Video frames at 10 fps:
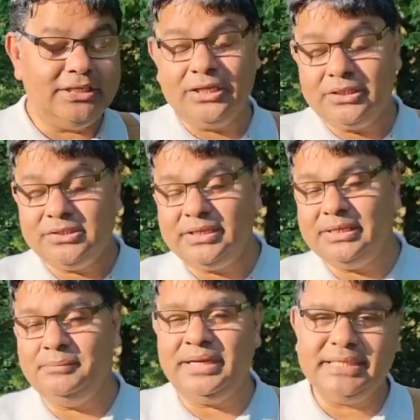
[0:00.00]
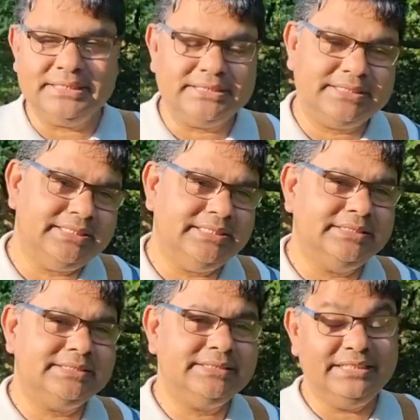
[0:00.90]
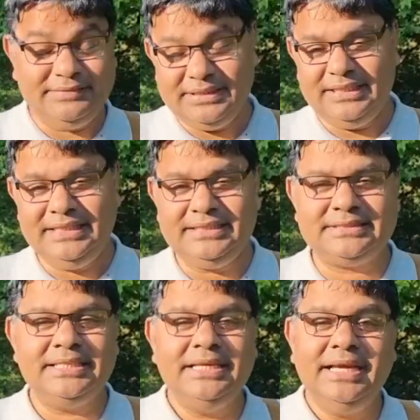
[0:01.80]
London and many other cities, even Leeds,